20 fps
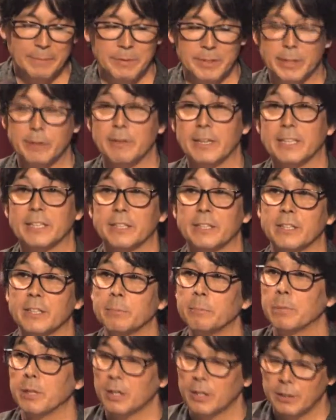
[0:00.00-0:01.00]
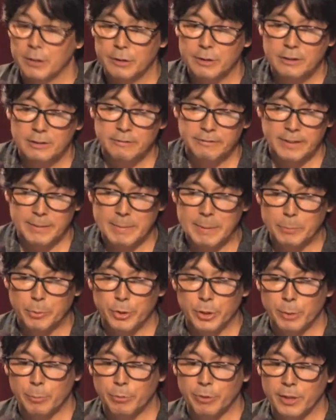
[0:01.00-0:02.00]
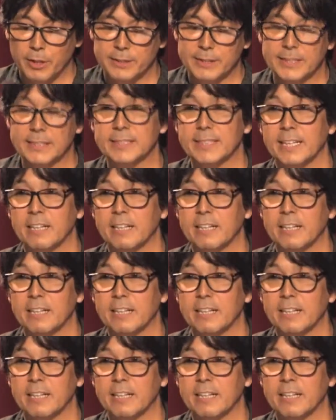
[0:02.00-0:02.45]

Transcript: I'm the director and blogger of Imipono Projects